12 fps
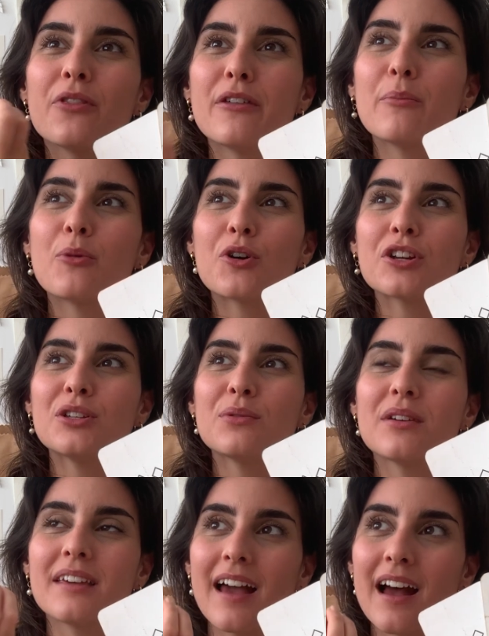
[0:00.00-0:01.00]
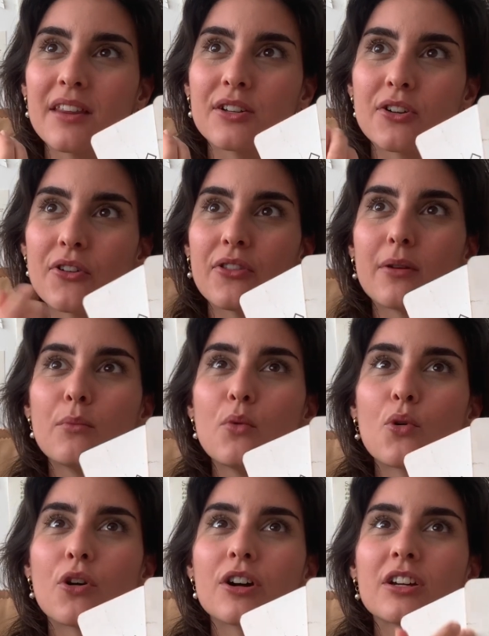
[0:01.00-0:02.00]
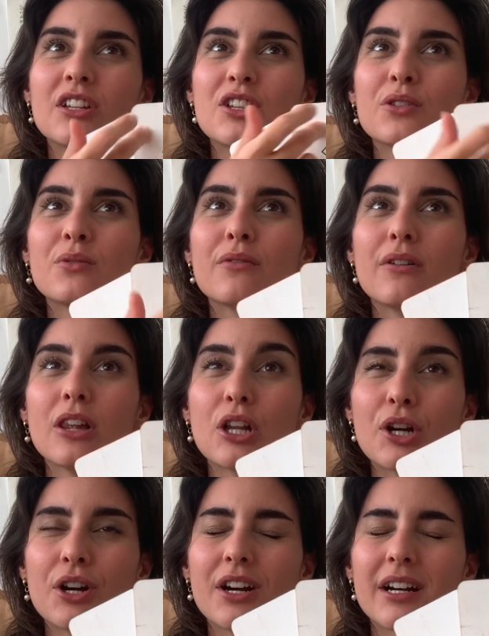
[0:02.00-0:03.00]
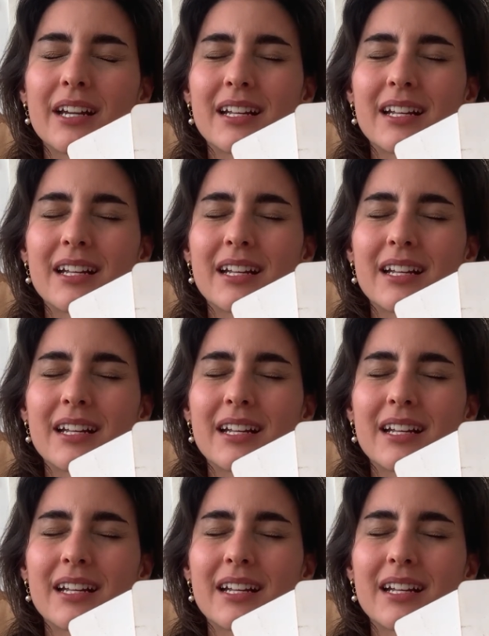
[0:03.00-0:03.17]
the more you gather, the more you learn.